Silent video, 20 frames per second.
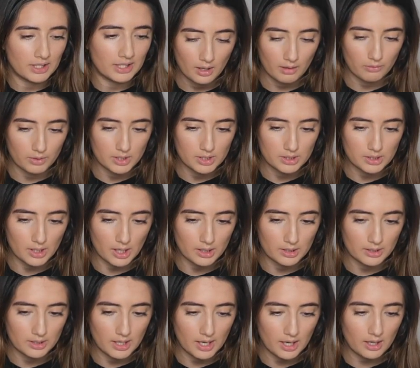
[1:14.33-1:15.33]
Have we
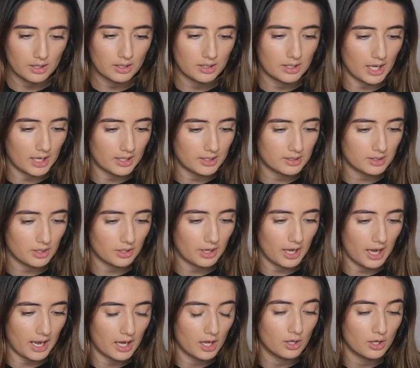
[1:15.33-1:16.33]
started yet? Yes.
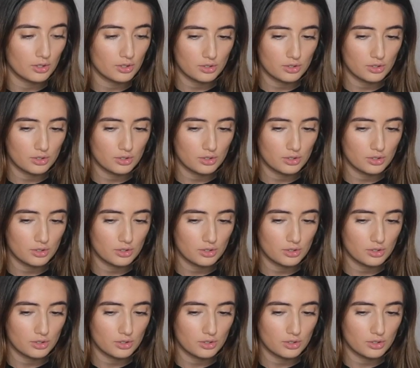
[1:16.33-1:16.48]
Okay.